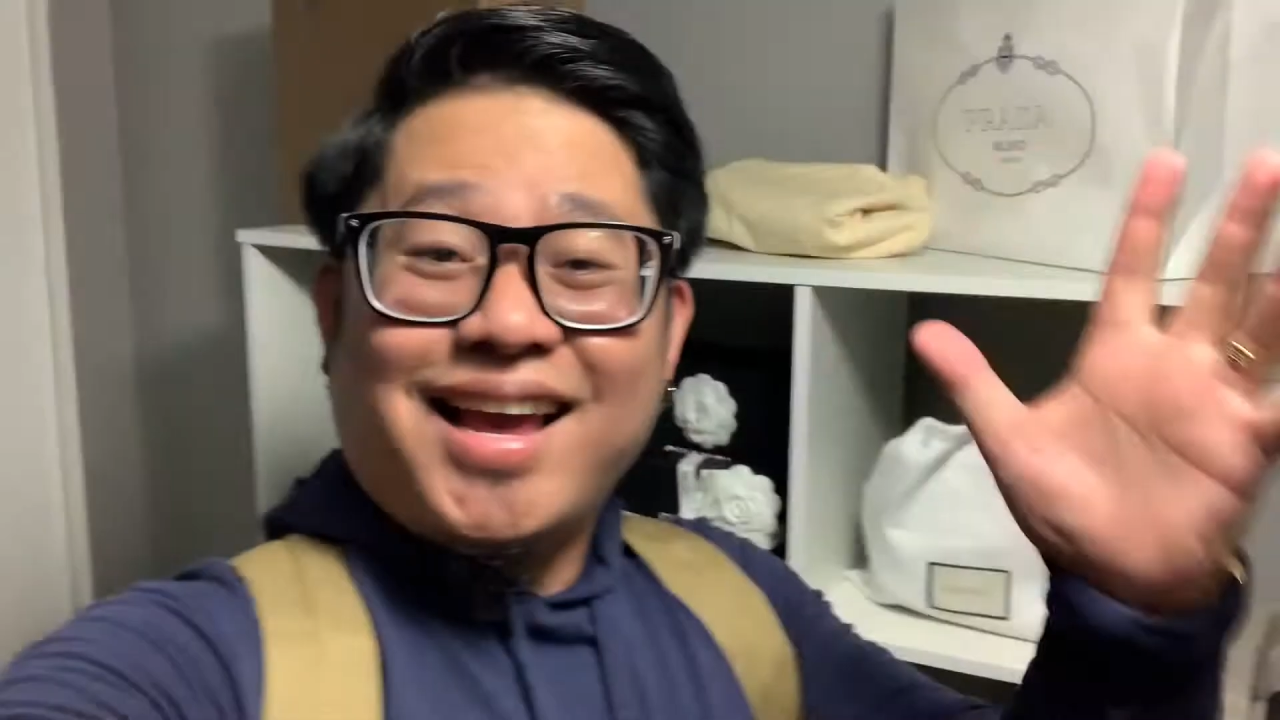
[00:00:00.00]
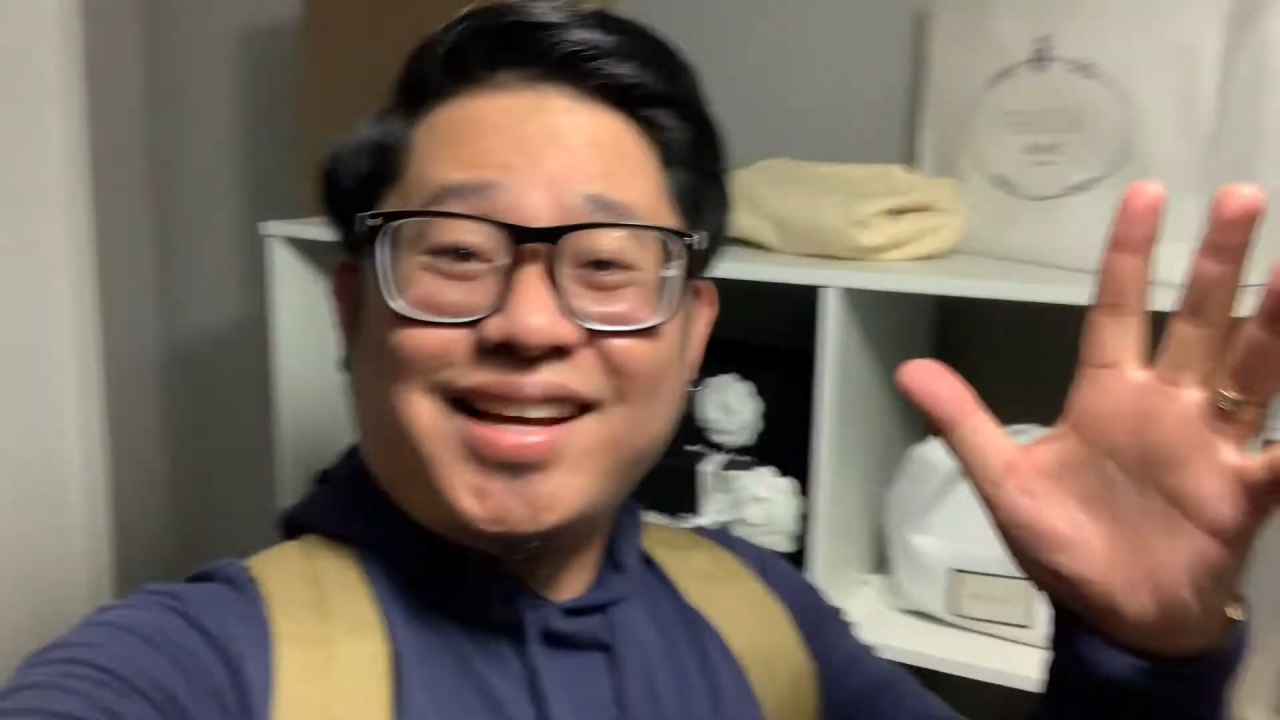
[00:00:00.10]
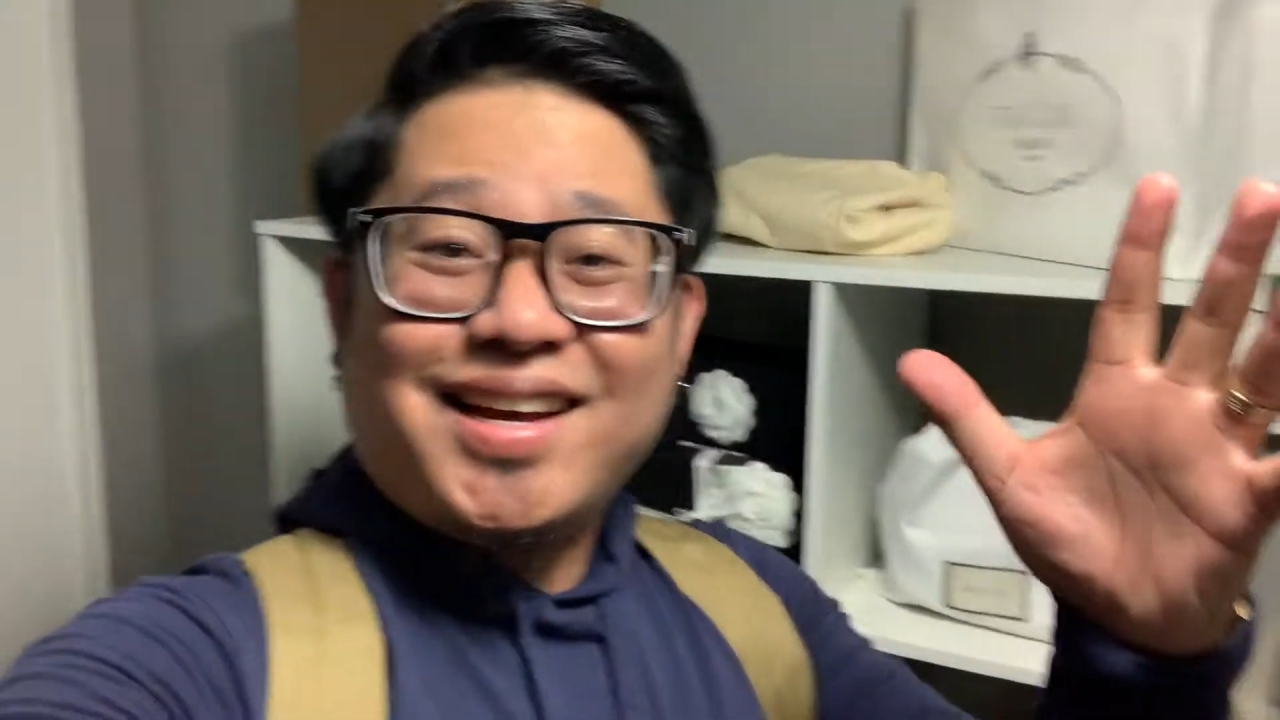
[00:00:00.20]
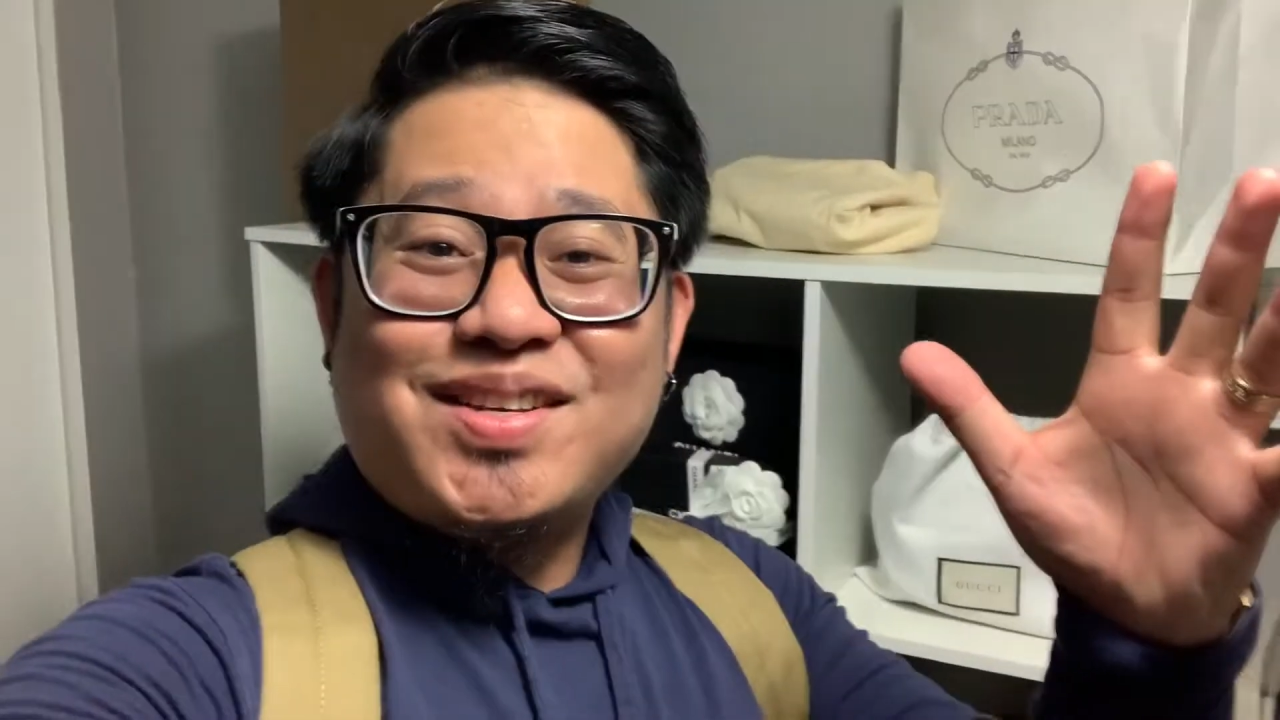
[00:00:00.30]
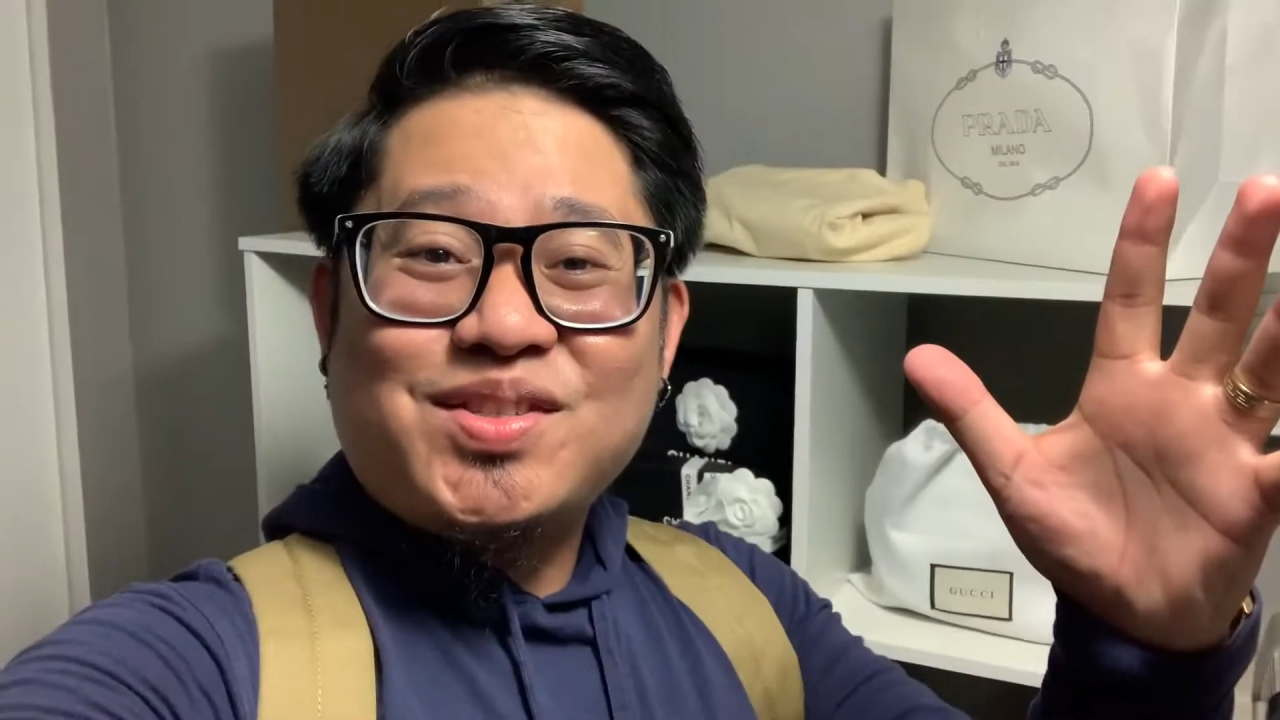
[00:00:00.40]

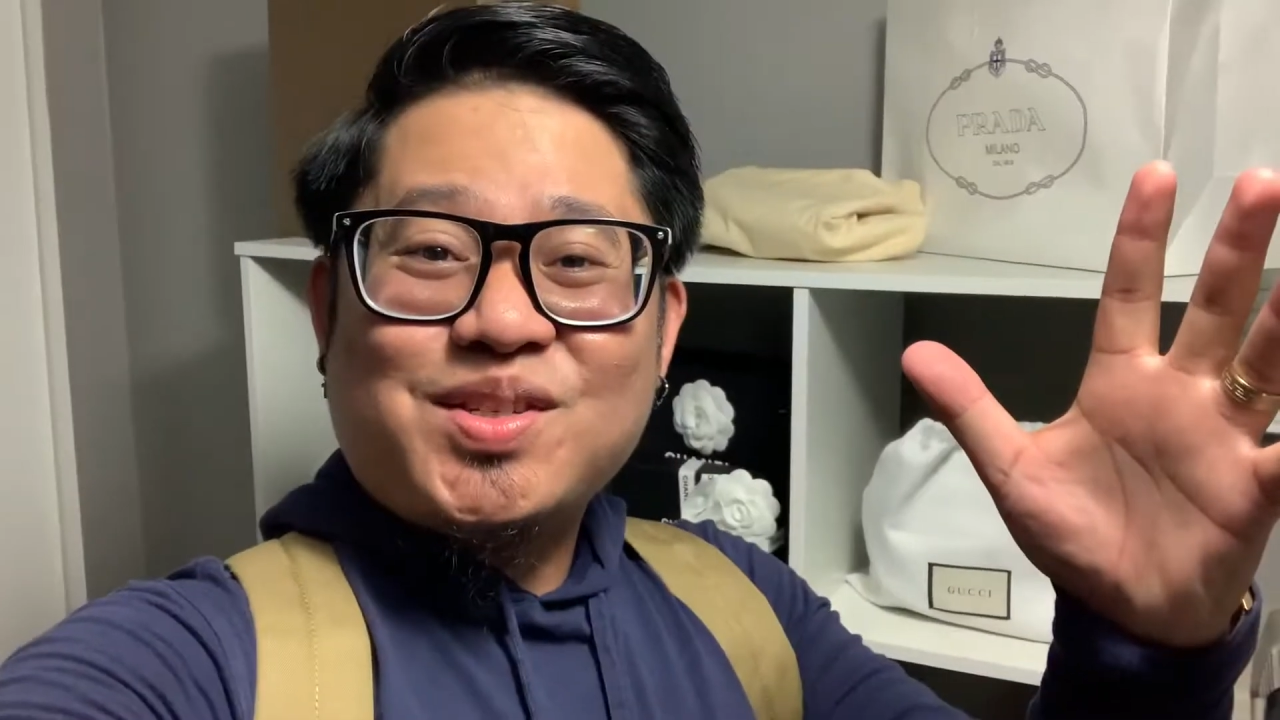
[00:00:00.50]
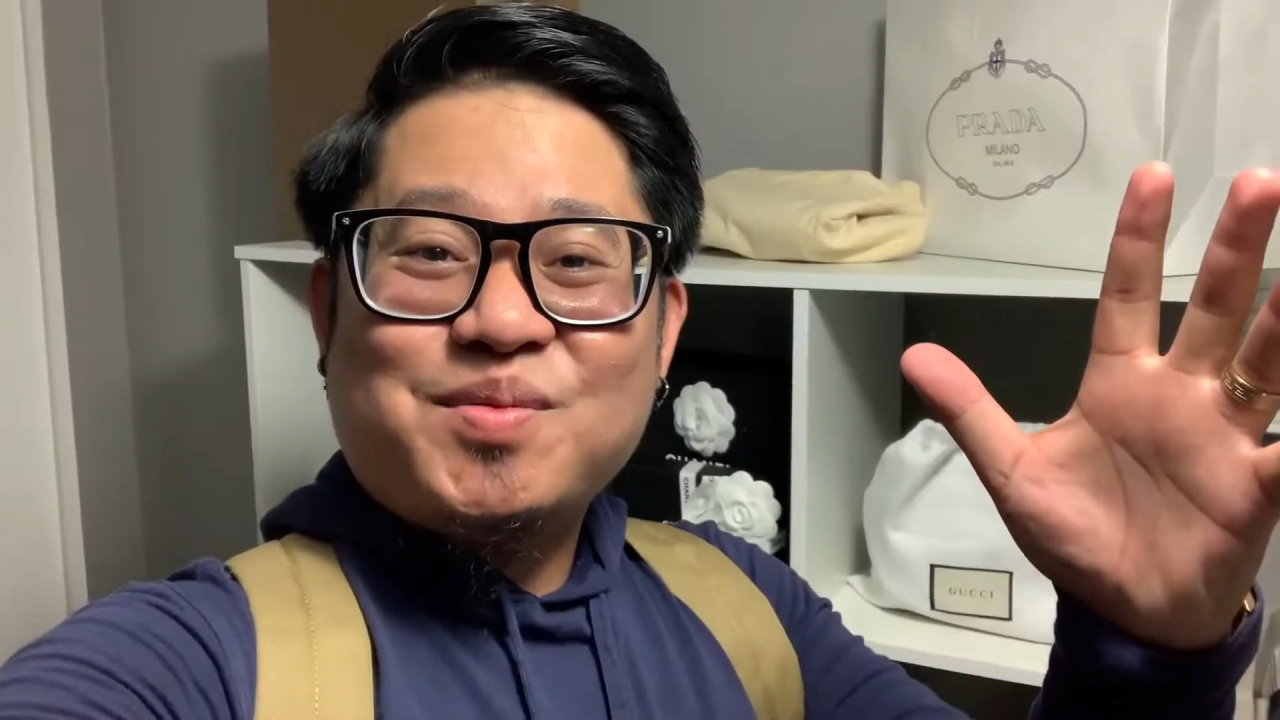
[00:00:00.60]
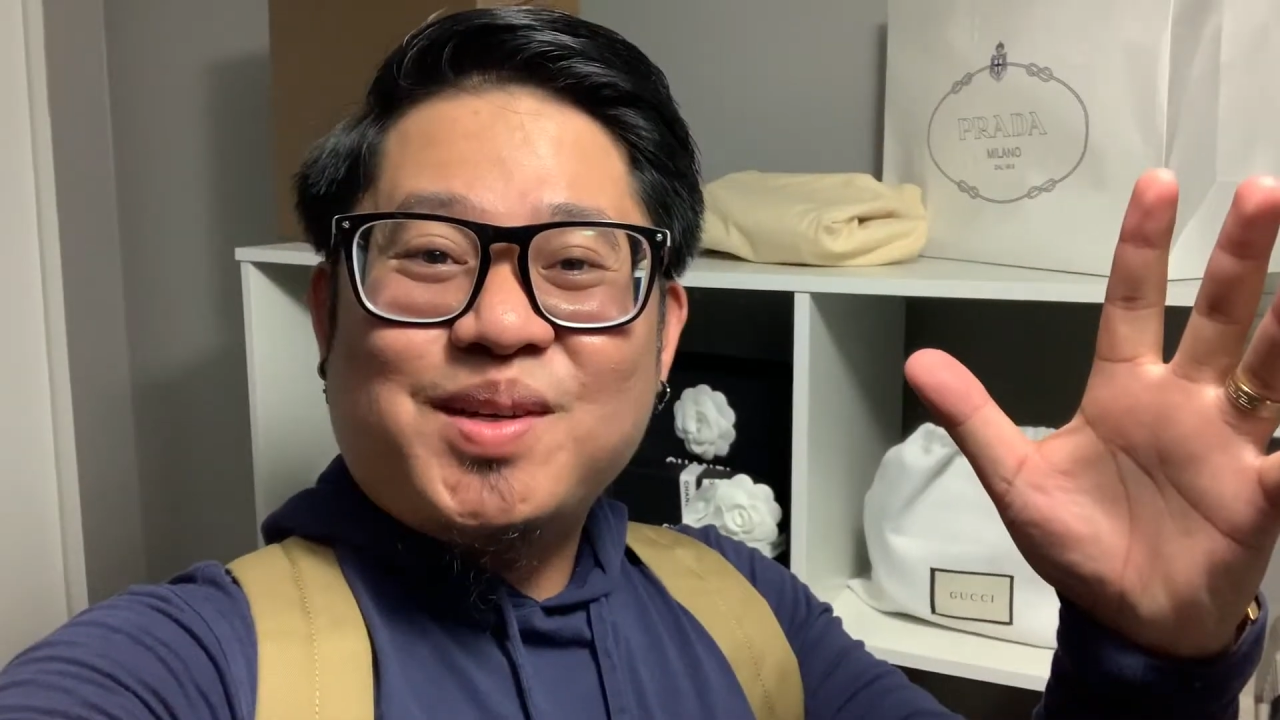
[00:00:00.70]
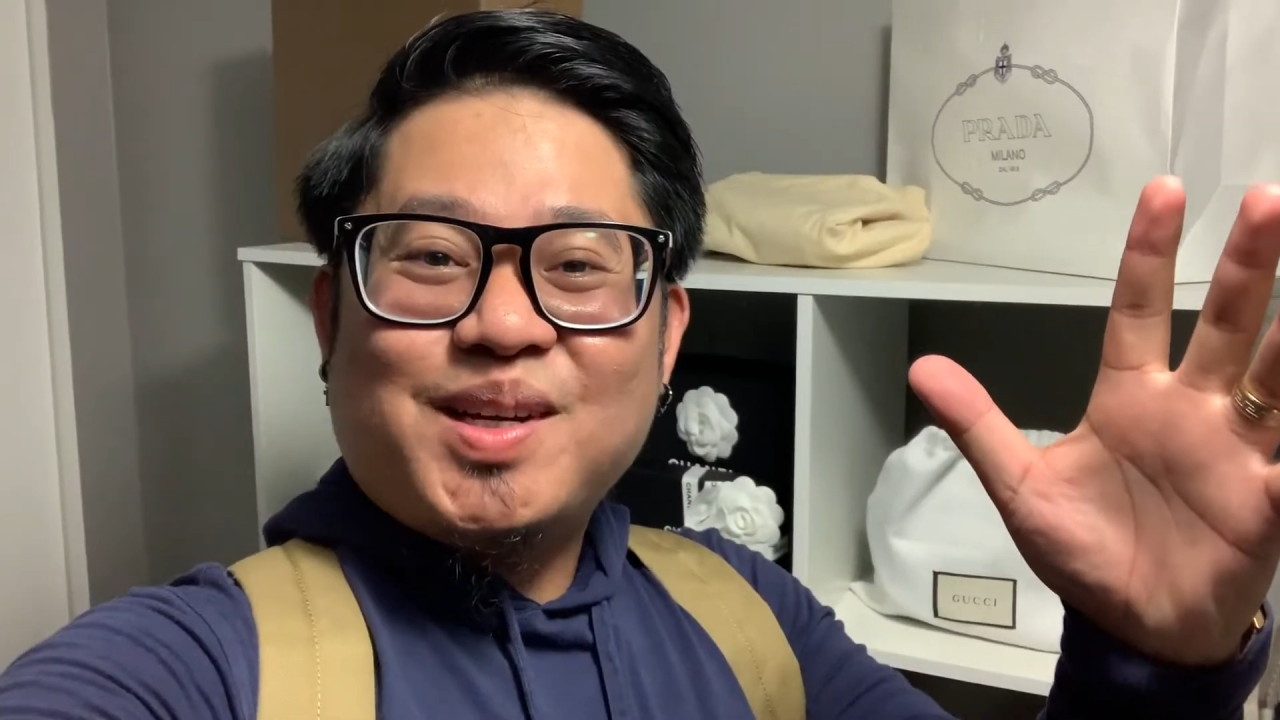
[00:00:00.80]
guys, it's me